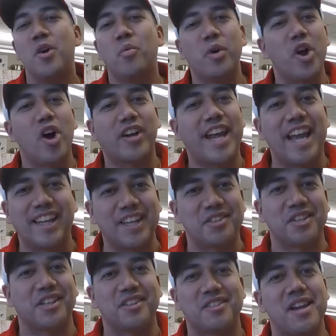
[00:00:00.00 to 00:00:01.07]
we all can't
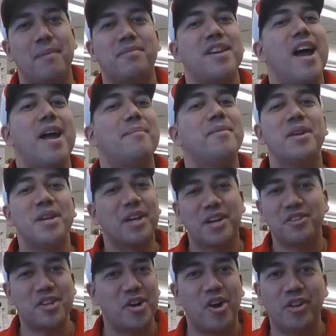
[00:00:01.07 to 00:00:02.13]
listen at the same time
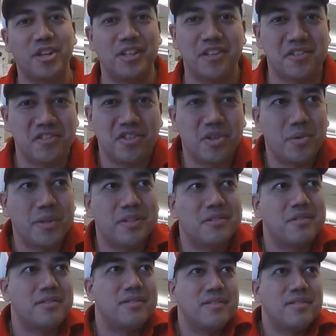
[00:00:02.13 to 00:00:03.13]
because then all you listen to is.